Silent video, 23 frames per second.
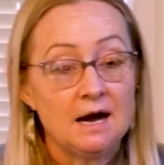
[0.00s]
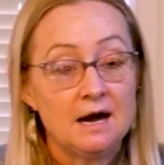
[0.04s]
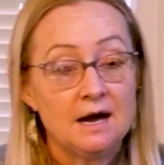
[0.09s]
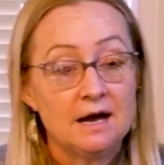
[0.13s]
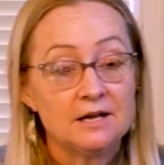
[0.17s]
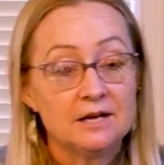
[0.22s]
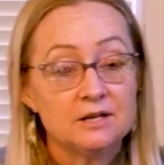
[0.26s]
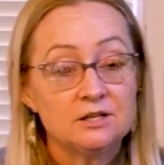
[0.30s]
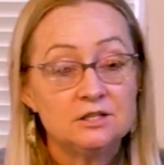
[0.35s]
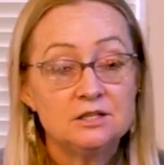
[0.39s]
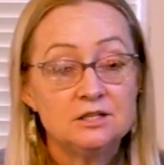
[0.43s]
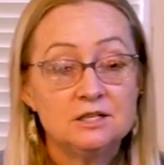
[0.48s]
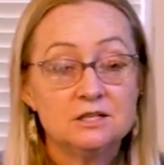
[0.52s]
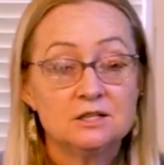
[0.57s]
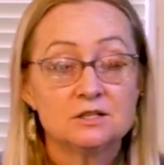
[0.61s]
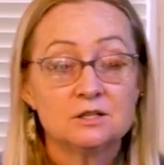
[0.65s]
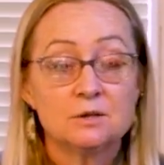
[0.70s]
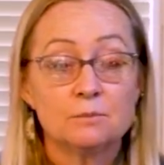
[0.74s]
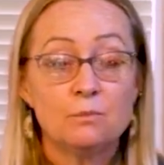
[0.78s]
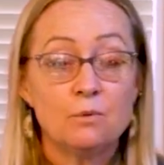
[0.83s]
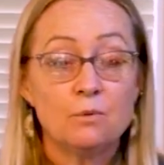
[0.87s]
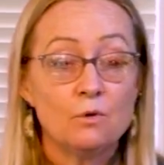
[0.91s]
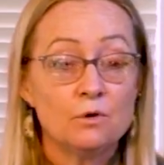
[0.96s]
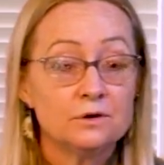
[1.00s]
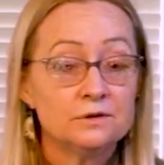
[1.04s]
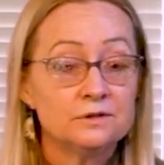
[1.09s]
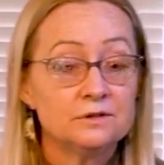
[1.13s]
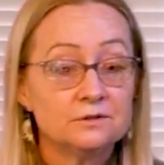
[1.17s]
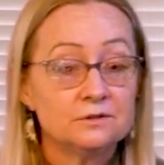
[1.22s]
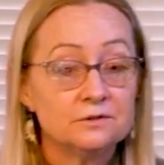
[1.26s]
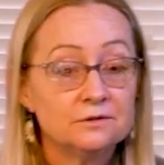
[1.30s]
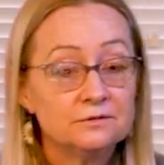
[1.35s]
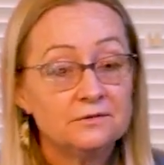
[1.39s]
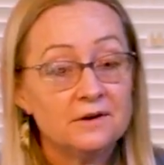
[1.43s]
She is a board
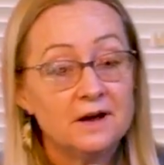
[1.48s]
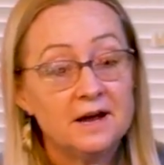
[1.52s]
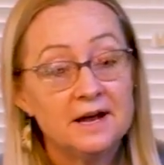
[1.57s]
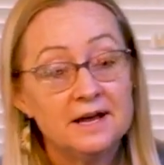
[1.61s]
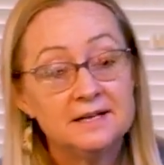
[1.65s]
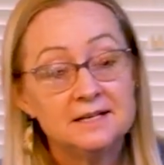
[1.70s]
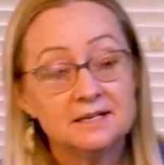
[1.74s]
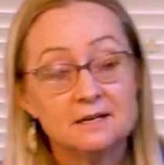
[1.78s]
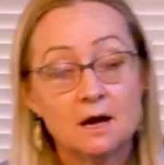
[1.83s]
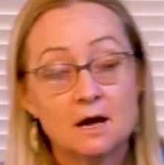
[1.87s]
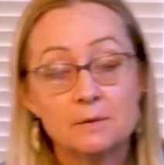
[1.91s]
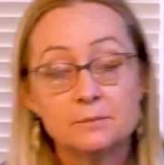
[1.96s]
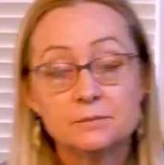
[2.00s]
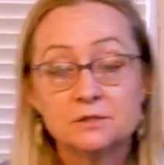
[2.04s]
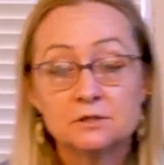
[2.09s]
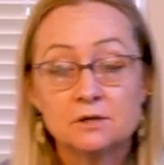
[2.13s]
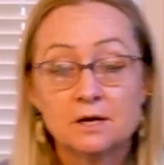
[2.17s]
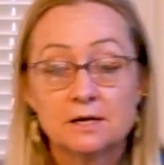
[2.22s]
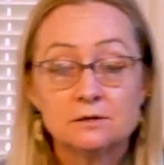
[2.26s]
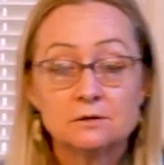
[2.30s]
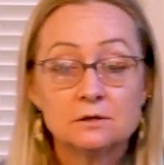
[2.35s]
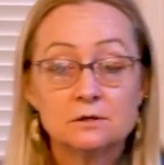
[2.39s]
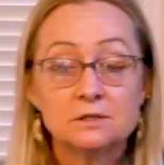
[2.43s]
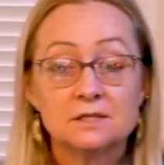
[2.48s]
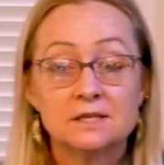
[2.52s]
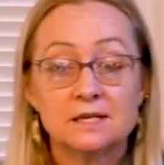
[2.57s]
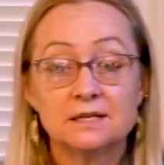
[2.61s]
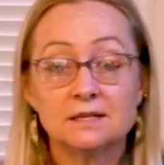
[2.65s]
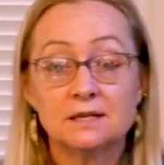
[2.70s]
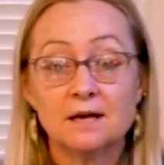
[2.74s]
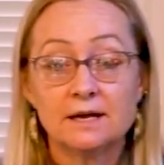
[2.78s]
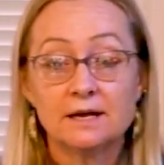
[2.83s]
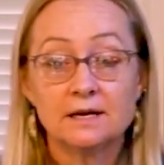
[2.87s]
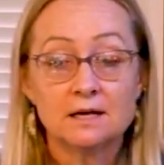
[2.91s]
certified in obstetrics
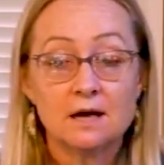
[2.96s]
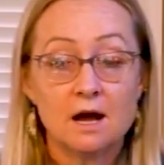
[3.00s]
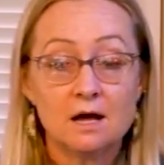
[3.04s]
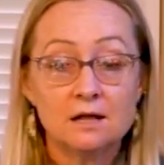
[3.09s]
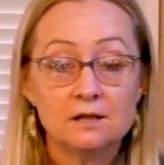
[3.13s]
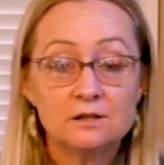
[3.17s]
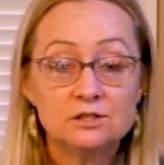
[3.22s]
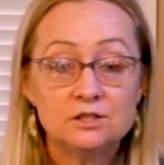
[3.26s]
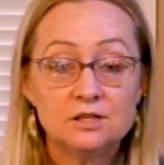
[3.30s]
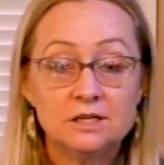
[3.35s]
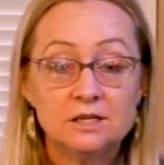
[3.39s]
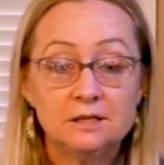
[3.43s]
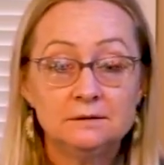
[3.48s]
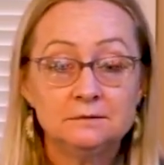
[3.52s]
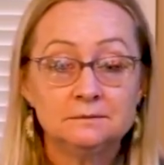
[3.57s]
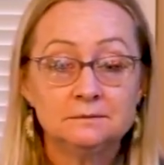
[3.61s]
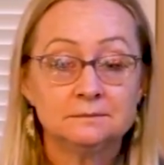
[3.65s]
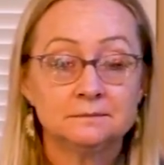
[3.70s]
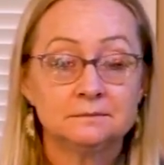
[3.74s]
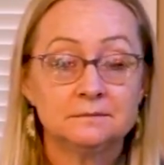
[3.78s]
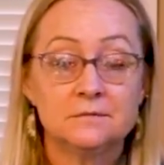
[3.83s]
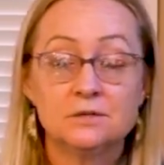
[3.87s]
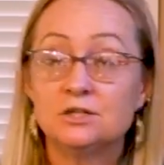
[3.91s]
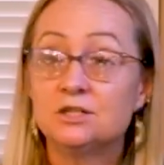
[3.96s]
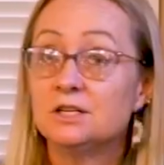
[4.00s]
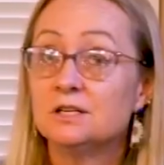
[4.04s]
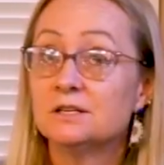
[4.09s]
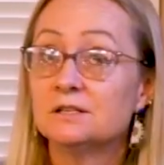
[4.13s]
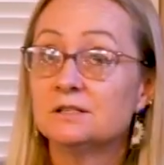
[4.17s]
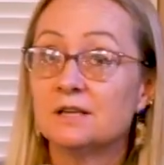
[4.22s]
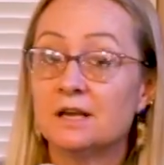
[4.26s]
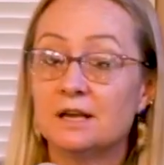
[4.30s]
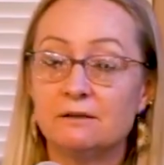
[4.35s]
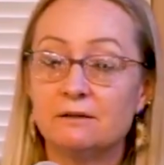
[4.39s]
and gynecology. She
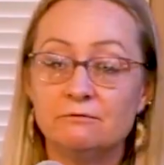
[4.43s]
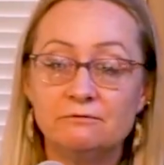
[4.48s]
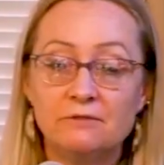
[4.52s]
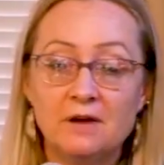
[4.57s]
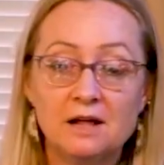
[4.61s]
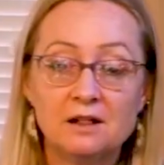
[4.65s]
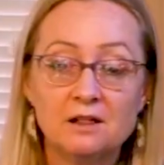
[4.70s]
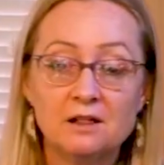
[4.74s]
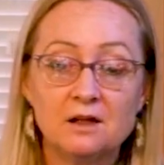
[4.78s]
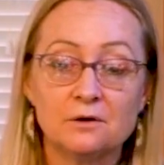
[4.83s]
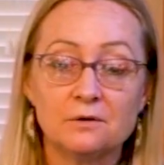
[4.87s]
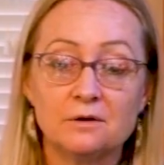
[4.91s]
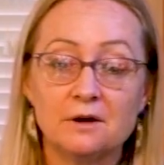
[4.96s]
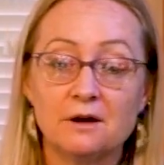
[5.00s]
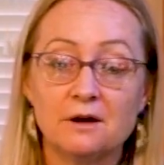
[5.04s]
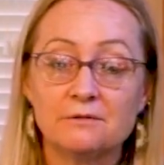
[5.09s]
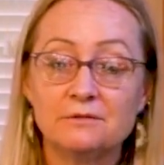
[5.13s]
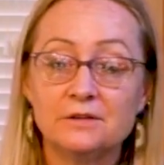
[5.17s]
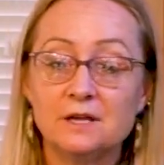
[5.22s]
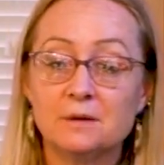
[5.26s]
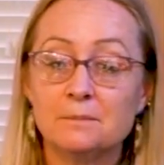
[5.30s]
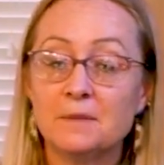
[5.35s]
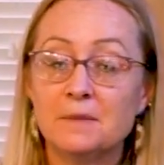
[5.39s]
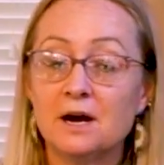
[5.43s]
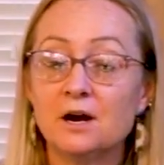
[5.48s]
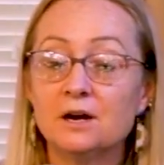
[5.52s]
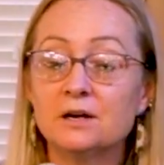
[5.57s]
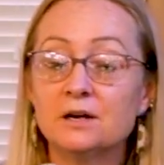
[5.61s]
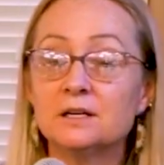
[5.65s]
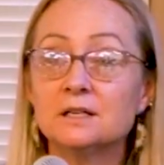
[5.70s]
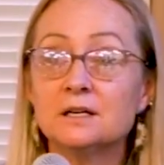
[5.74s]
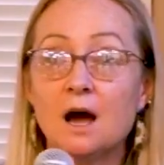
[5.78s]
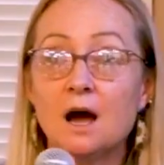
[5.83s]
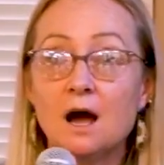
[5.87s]
is a fellow of the
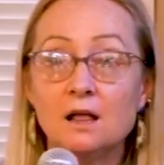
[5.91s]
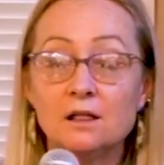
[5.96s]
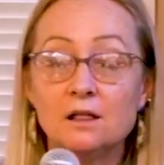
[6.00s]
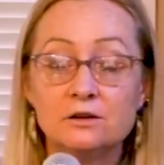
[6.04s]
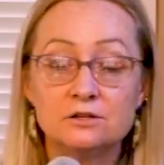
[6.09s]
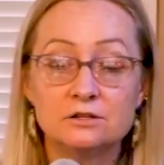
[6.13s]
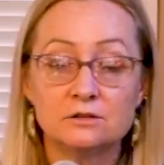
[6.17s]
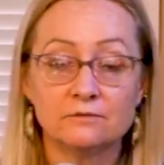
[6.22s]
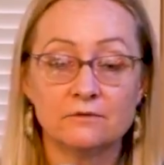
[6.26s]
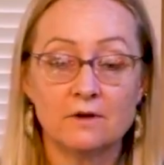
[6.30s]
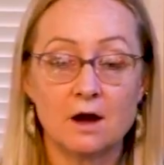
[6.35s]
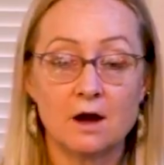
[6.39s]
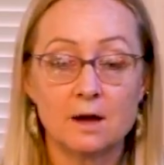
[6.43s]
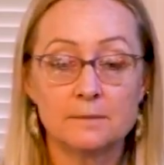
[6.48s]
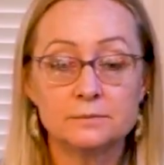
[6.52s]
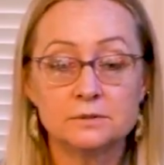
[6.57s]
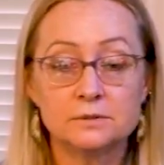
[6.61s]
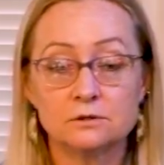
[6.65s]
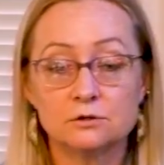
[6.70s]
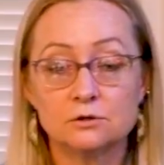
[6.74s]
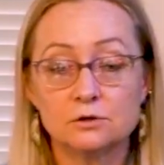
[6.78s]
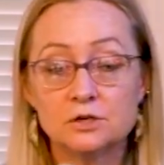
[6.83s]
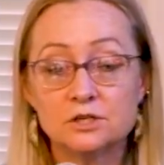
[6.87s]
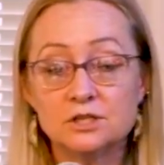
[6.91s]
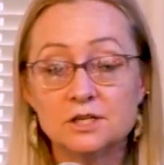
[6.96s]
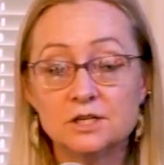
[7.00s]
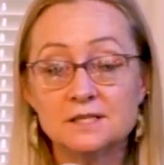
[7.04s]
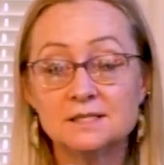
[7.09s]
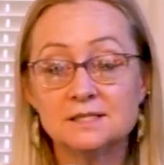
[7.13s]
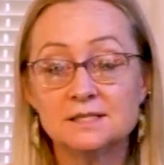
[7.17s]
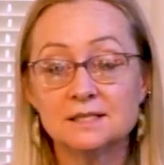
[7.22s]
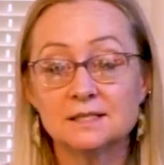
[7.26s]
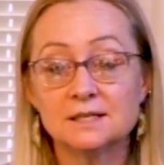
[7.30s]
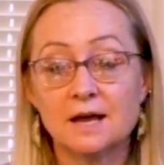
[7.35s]
American College of
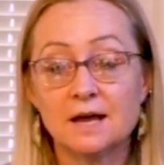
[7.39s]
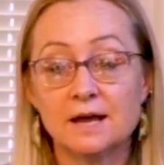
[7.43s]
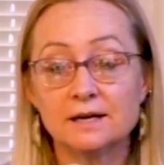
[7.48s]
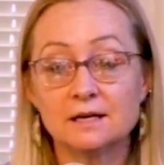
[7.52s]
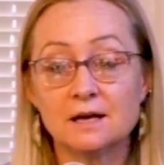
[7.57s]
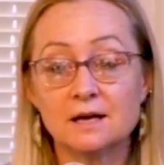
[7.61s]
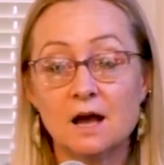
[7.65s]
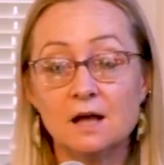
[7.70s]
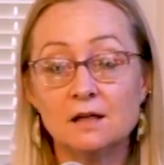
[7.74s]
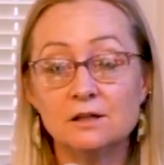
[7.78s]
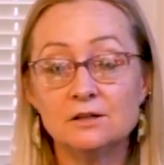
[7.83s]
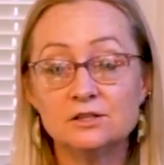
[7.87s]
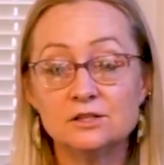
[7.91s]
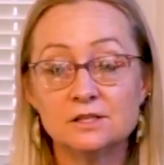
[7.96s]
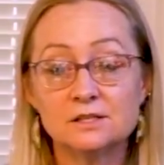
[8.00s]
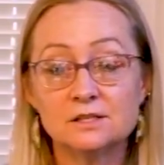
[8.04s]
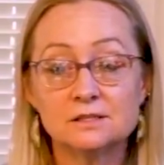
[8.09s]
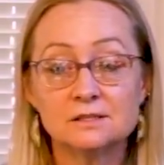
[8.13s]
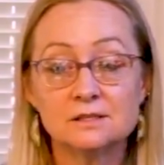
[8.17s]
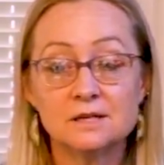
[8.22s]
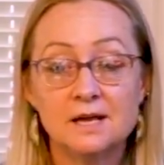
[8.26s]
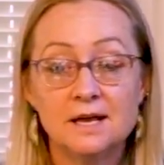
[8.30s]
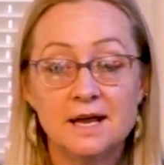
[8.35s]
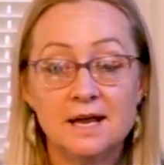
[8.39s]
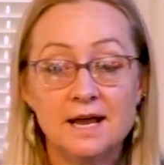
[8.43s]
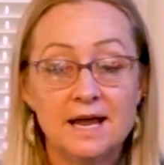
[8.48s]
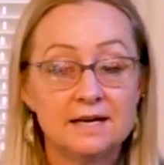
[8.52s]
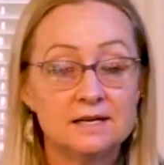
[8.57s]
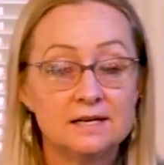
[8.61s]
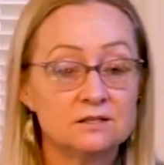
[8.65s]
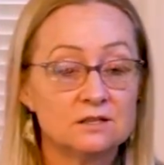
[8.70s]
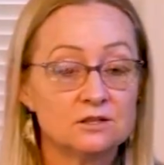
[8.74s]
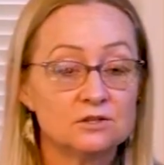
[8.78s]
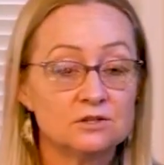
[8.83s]
Obstetricians and Gynecologists
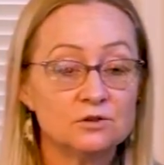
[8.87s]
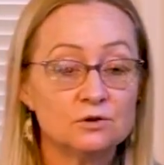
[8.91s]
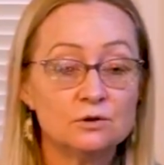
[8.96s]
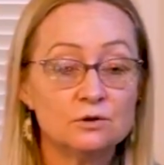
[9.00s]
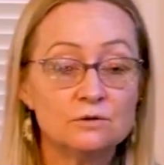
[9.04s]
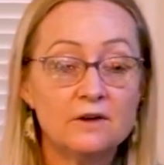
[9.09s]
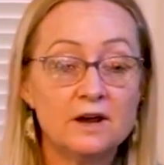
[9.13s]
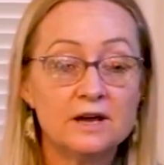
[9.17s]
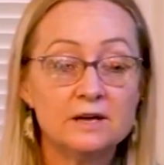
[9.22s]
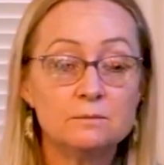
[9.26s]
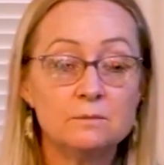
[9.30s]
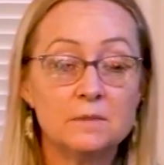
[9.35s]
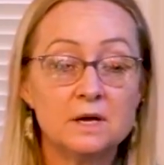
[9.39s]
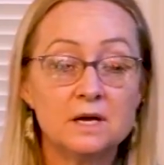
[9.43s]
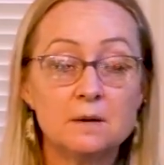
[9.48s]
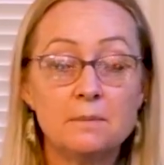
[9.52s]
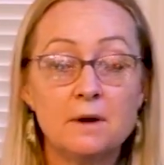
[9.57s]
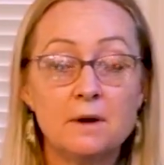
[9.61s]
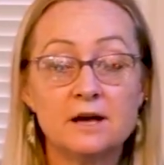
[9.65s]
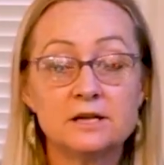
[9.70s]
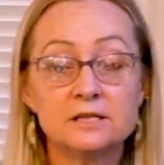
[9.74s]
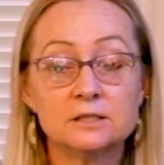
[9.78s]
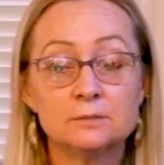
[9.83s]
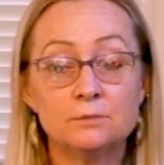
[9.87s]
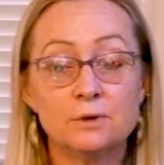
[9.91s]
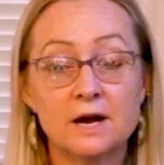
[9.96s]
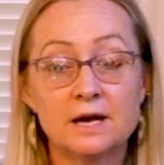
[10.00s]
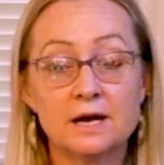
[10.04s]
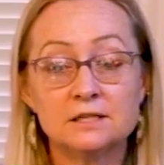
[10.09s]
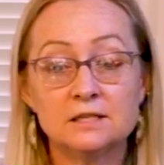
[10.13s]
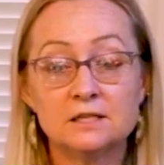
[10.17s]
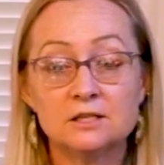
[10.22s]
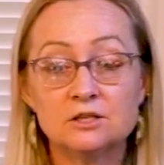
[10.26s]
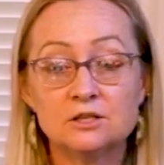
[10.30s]
and is a certified menopause
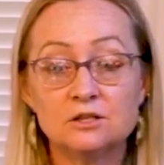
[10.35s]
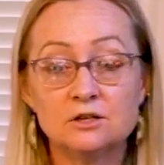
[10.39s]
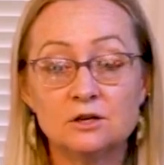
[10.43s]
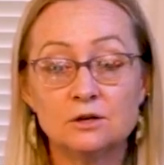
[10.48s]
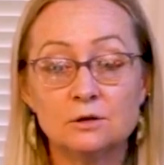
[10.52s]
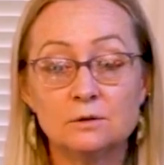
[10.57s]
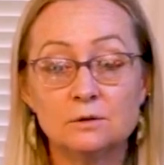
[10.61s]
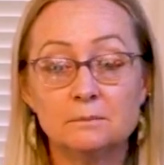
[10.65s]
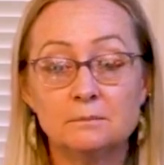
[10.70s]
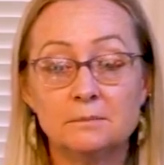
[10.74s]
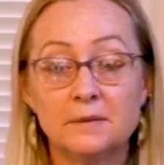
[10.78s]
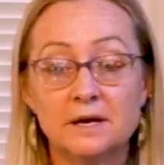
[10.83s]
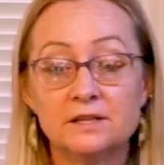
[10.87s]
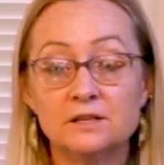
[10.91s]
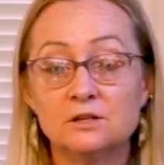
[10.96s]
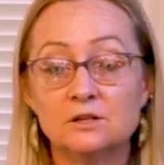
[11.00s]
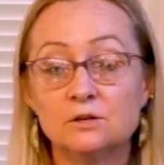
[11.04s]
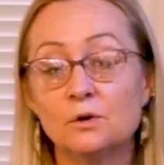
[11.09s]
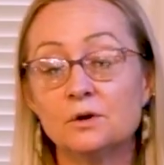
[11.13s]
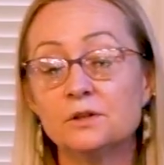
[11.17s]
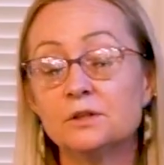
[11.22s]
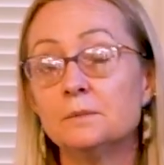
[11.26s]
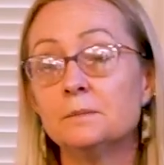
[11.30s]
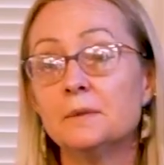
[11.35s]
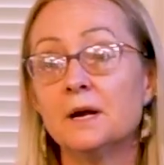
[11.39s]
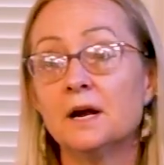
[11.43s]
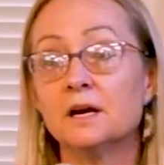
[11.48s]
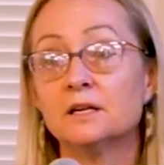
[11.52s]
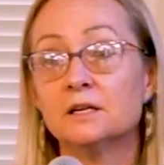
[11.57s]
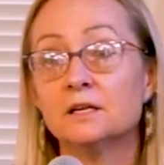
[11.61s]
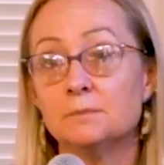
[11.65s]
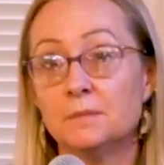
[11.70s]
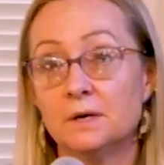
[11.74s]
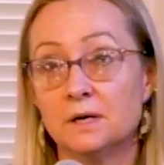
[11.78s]
practitioner by the North
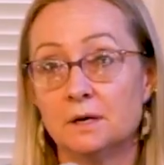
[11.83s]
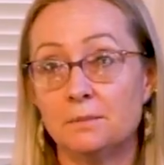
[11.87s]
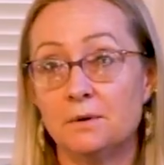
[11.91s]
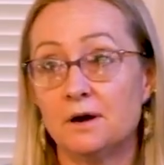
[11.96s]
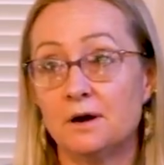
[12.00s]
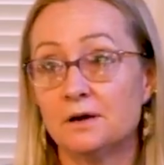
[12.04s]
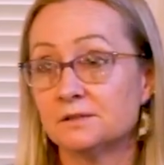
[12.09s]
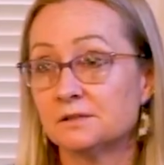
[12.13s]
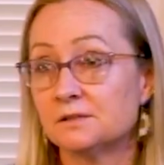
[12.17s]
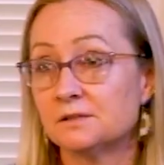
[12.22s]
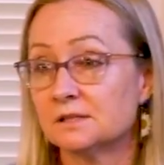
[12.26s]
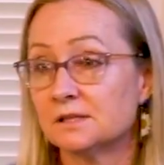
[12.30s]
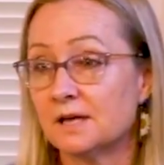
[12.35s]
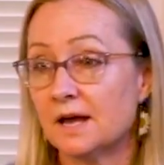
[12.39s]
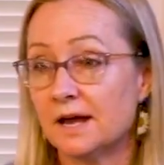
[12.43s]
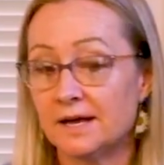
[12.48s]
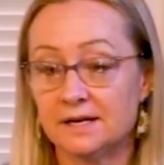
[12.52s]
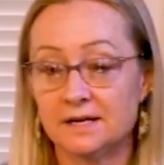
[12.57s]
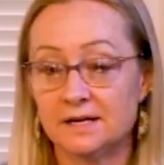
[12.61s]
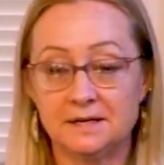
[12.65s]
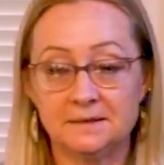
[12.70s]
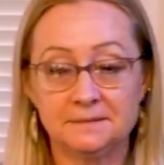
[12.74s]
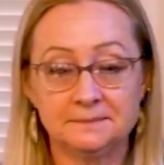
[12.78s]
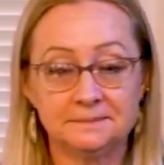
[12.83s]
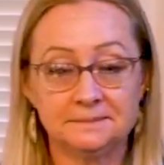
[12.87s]
American Menopause Society.